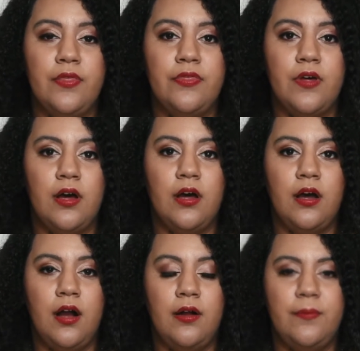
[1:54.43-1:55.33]

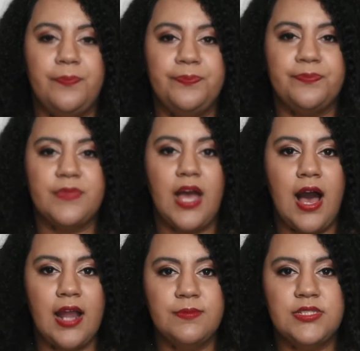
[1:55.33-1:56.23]
the
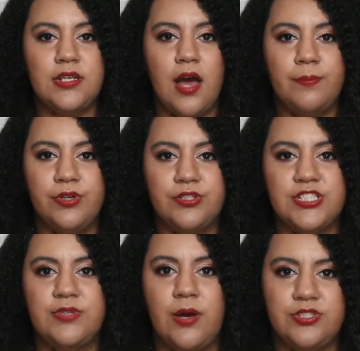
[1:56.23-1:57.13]
items that I
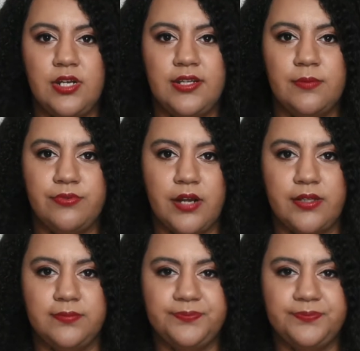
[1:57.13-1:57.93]
purchased when I was trying to get pregnant.